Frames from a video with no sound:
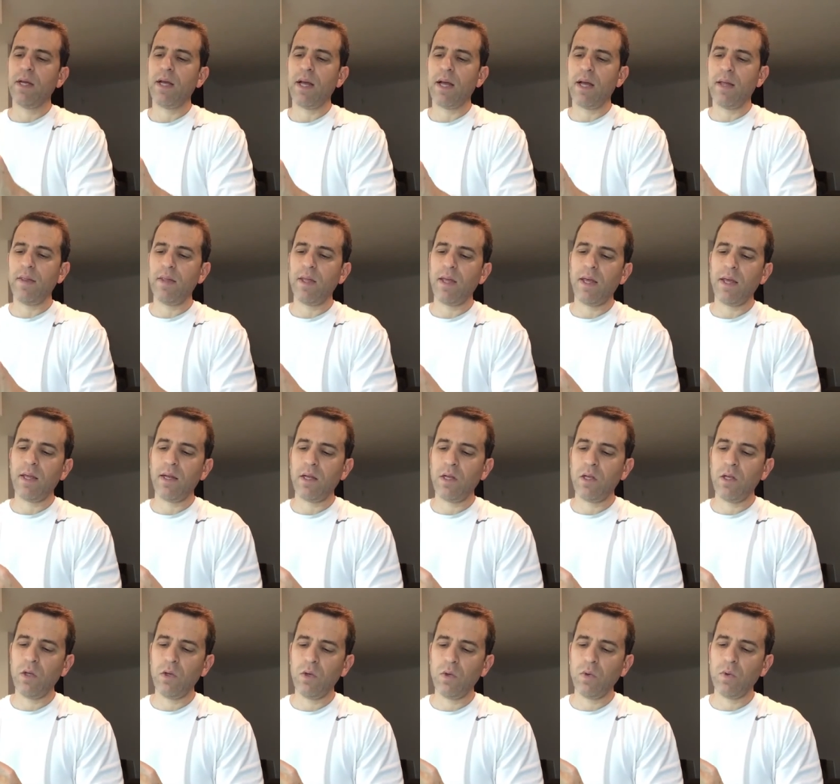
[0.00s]
and then
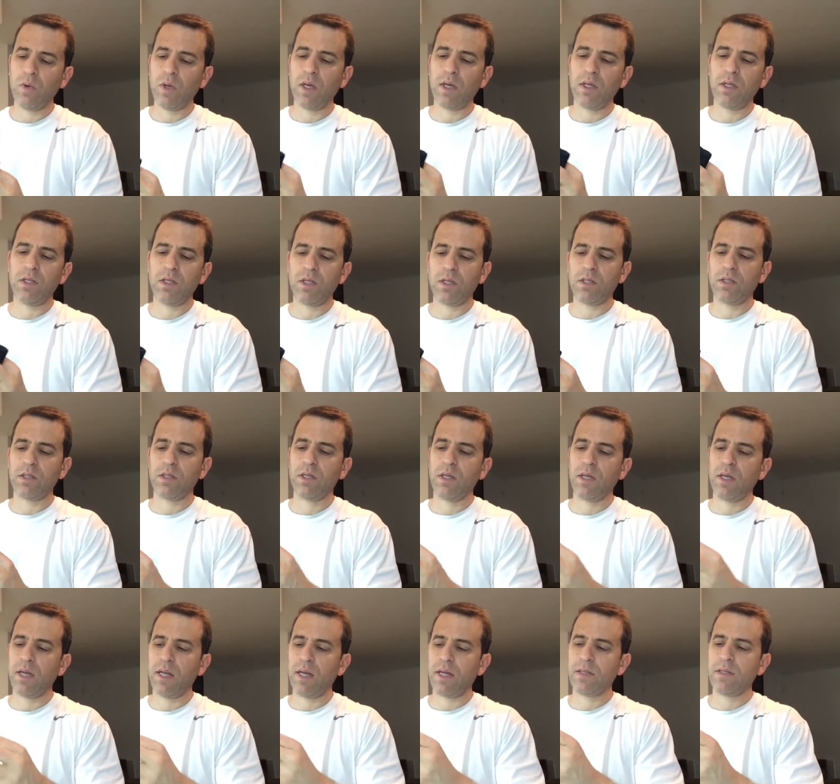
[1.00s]
you can just
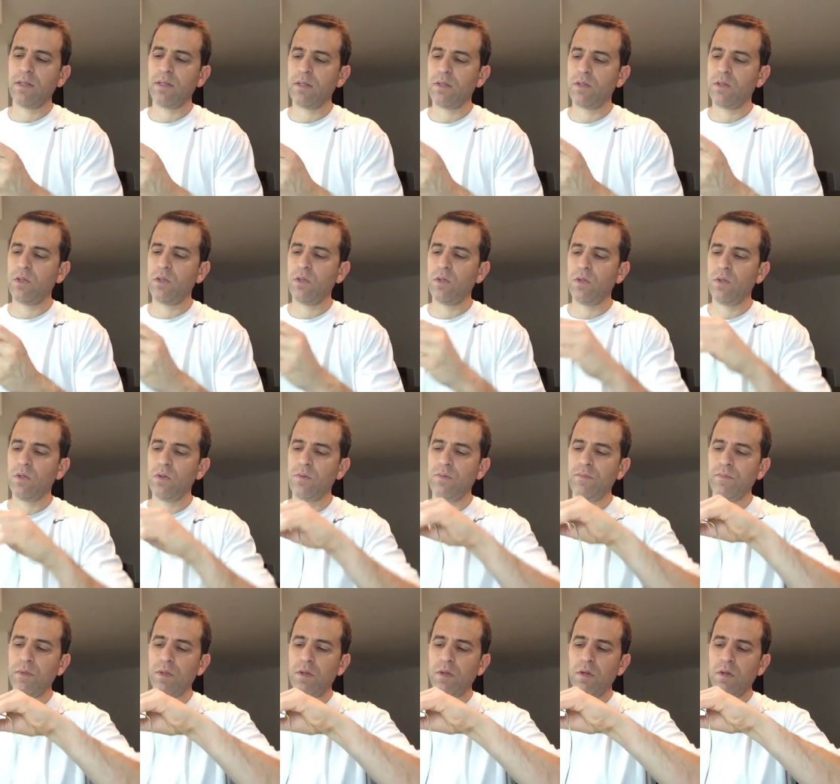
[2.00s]
connect it to
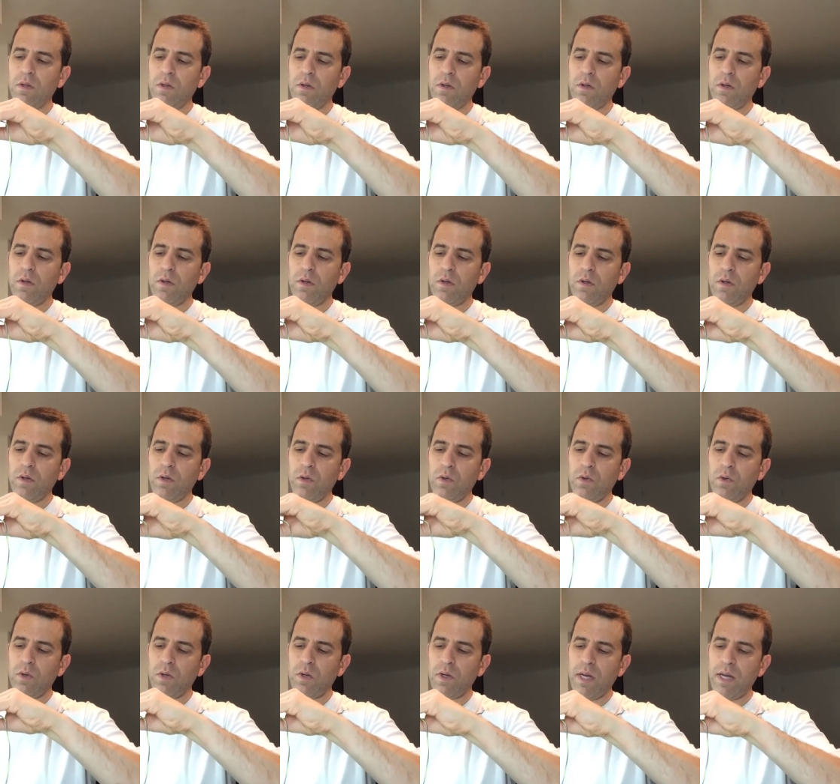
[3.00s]

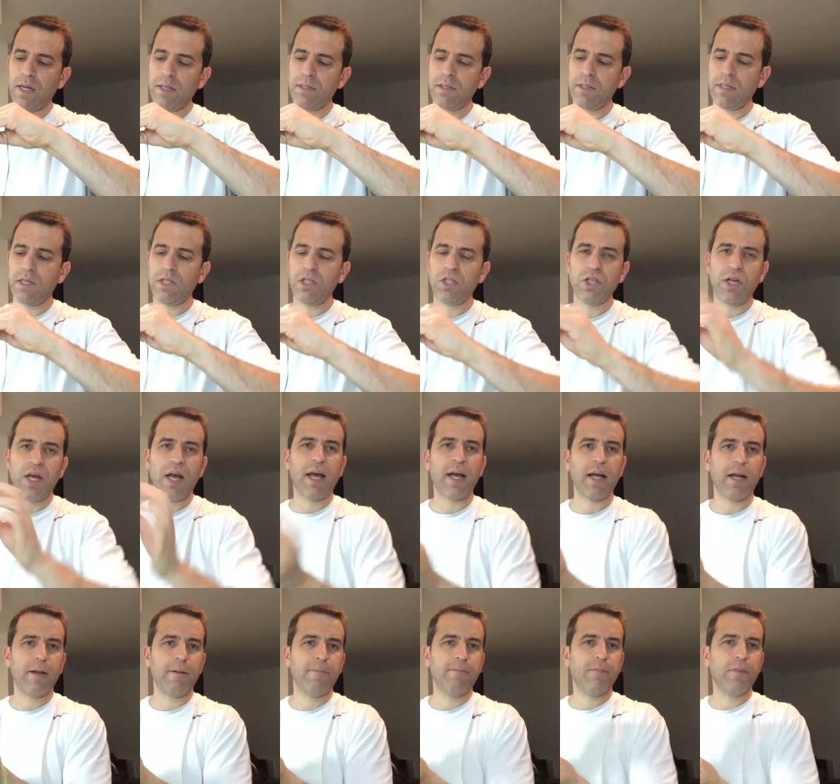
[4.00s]
your headset
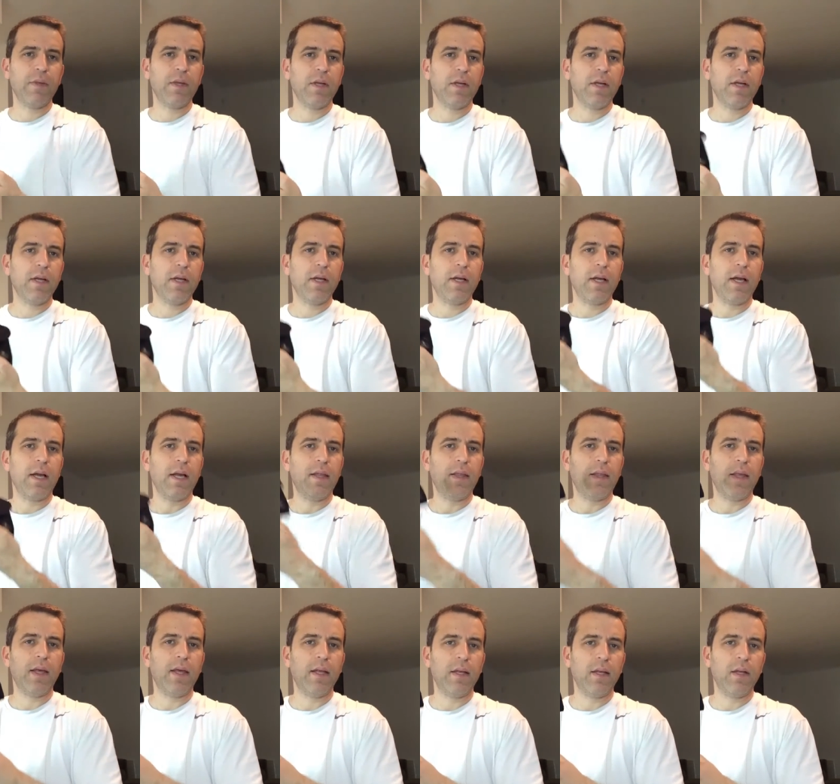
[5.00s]
jack,
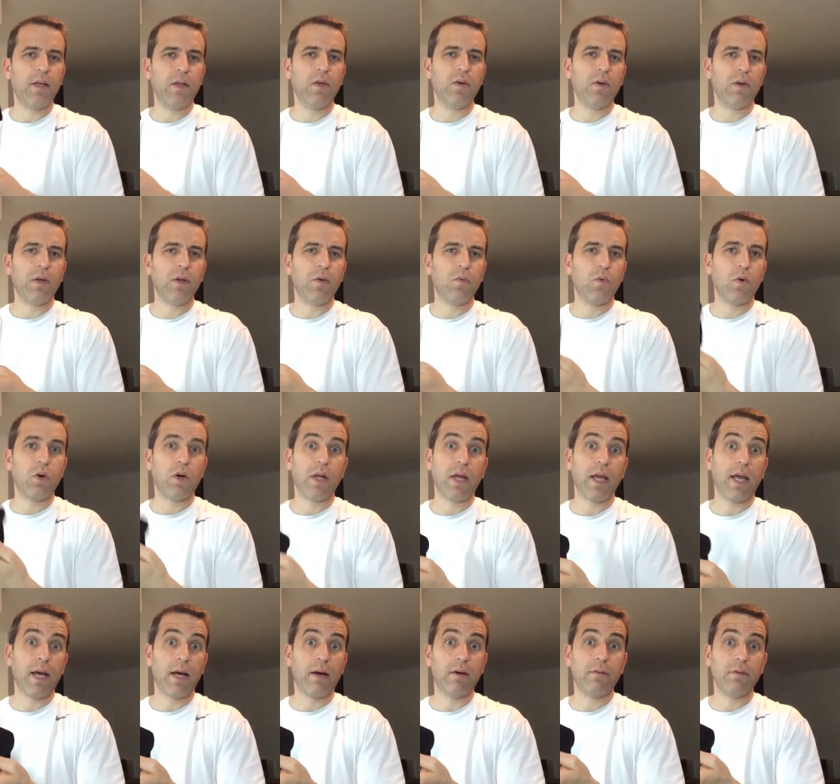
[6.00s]
and then you can work
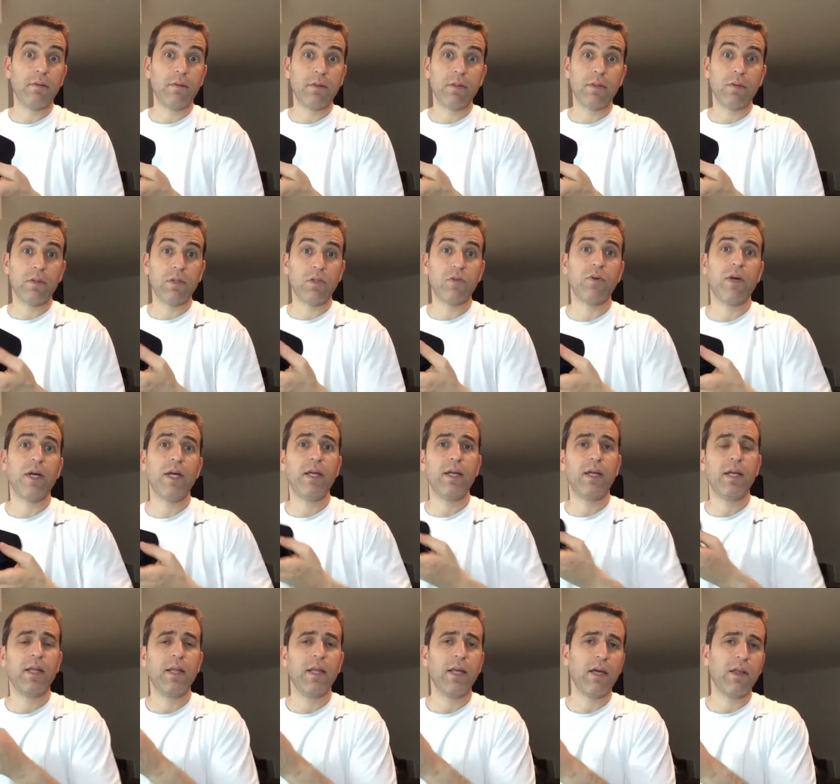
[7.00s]
out. So it's
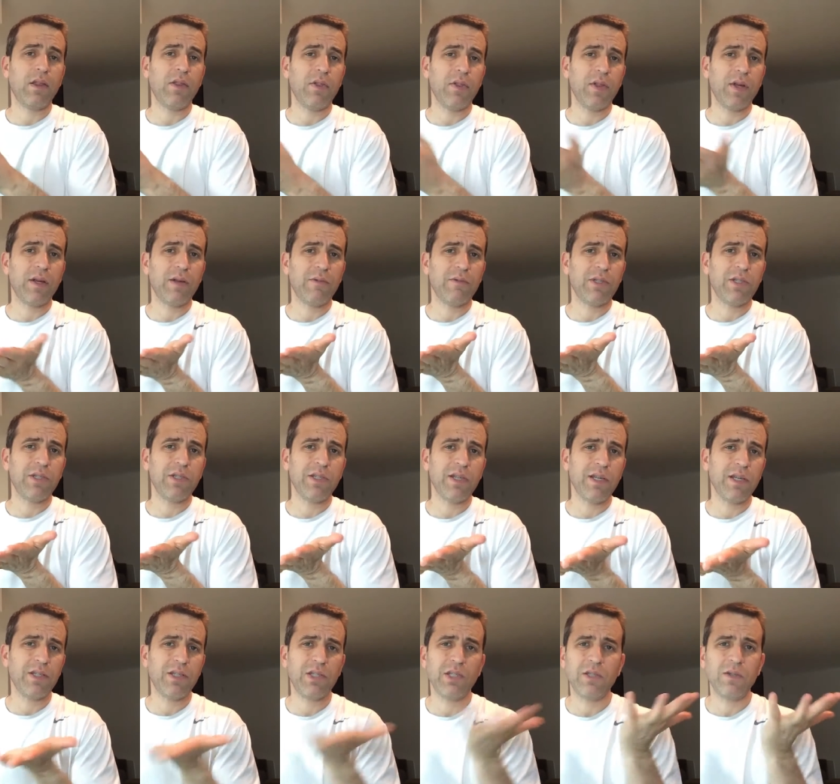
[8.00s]
great. And the other thing which is
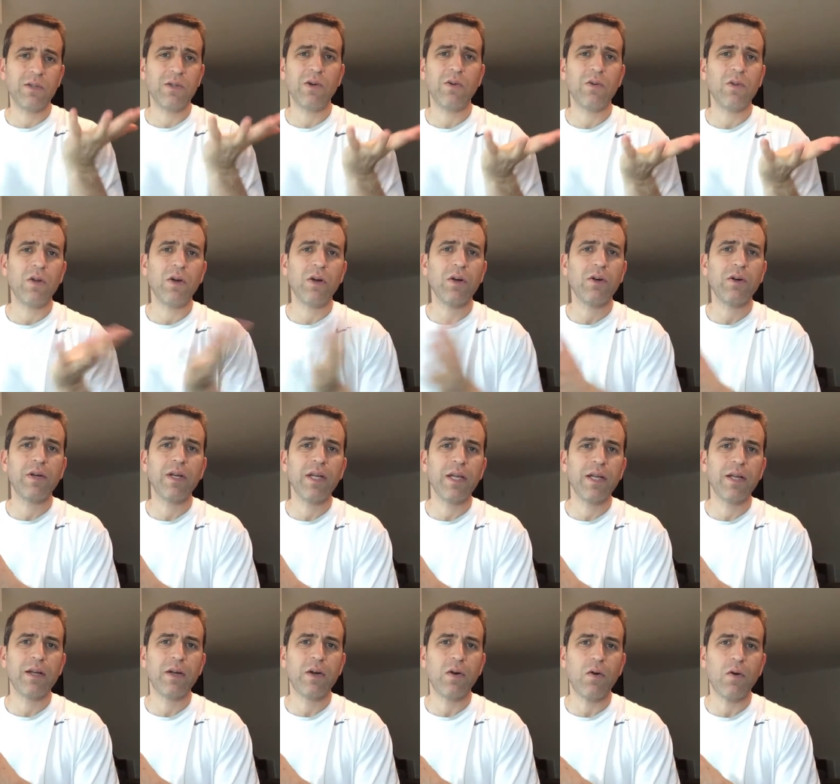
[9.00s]
nice, you no longer
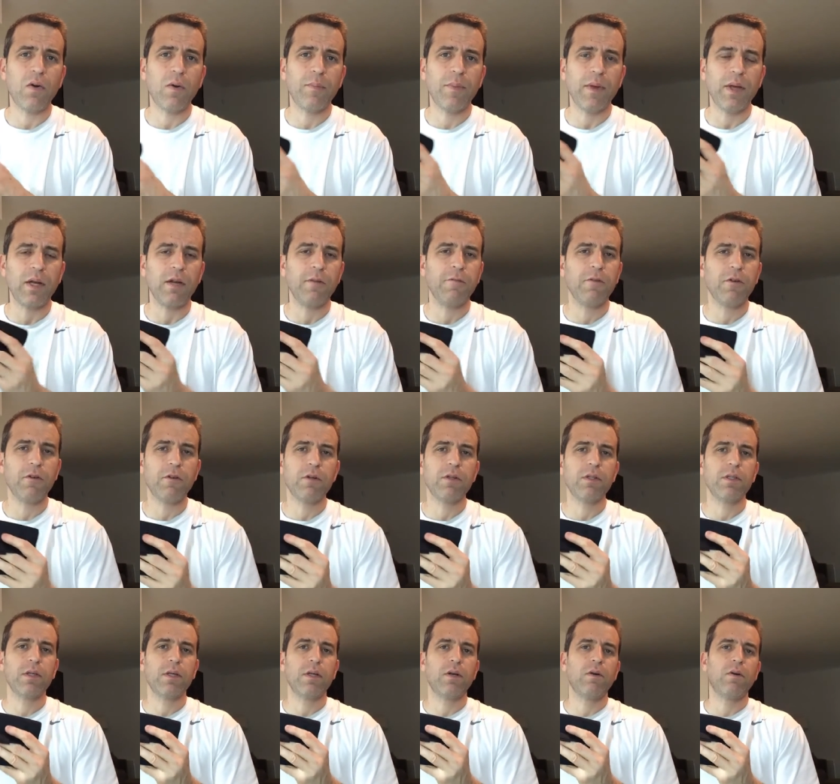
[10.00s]
need an armband. If you're
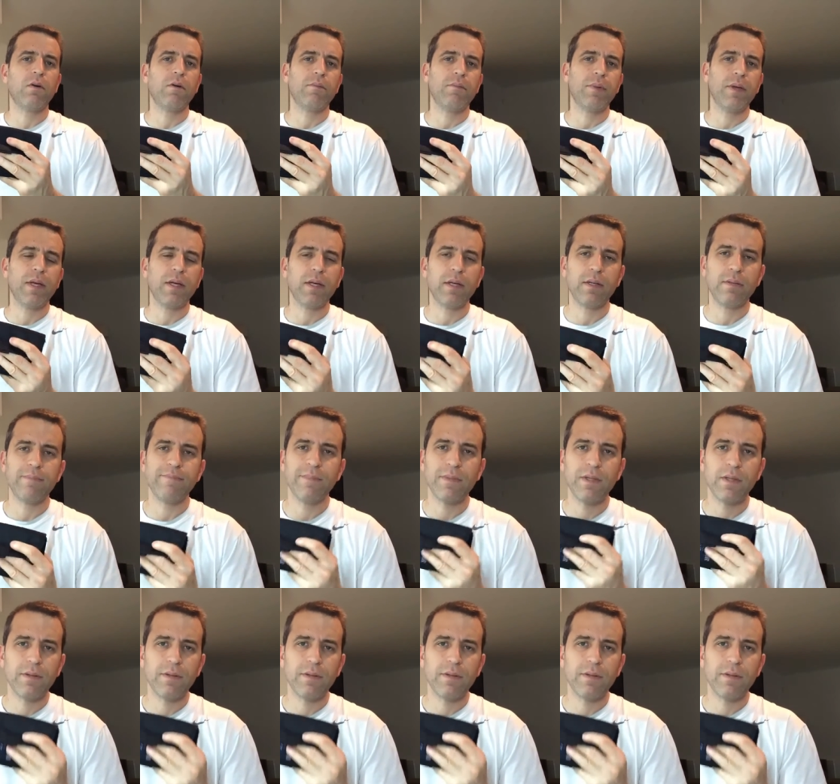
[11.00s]
using an armband,